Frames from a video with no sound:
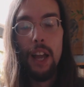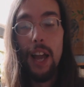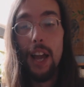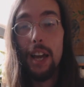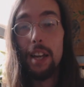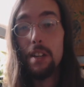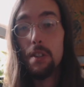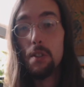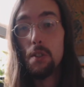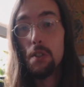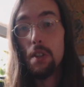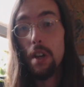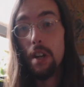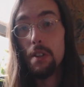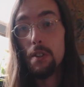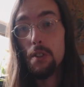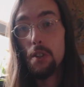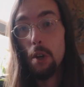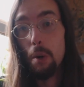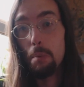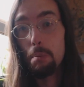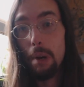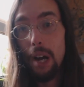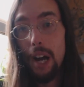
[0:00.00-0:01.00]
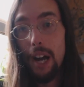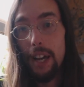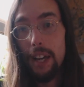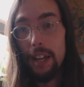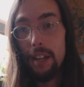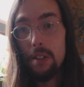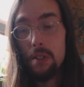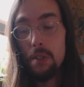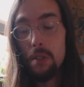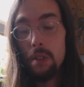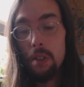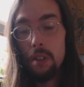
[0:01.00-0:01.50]
And his son
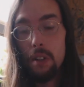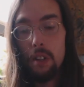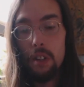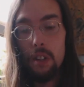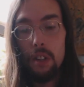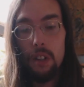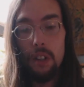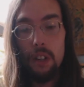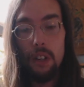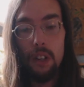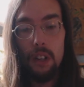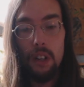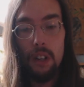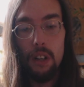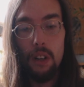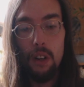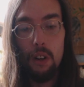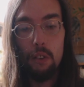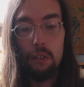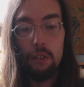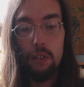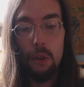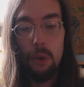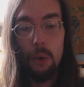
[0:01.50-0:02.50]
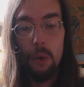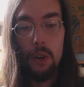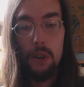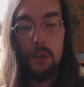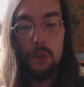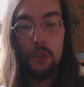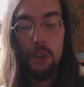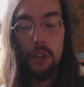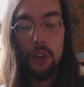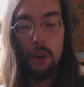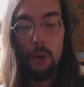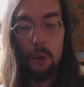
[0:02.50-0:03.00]
Tobias, uh, of
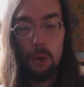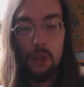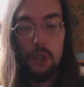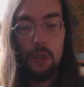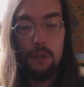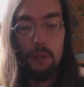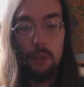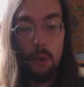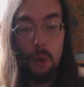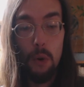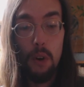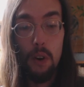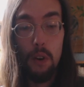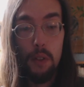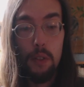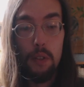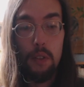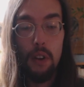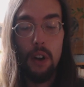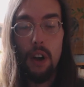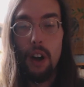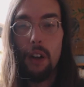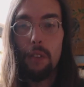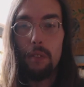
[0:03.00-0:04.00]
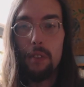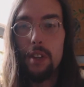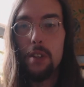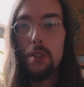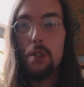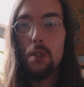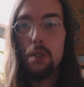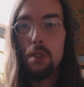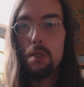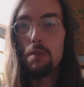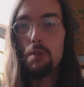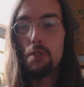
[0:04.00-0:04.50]
course, goes forth on
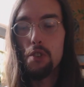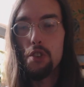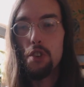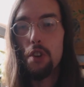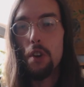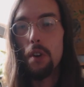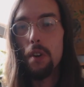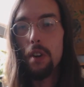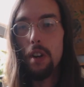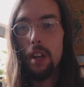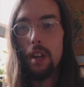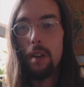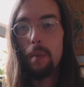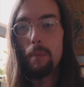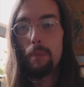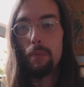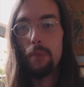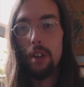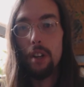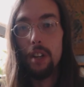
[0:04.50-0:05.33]
this journey,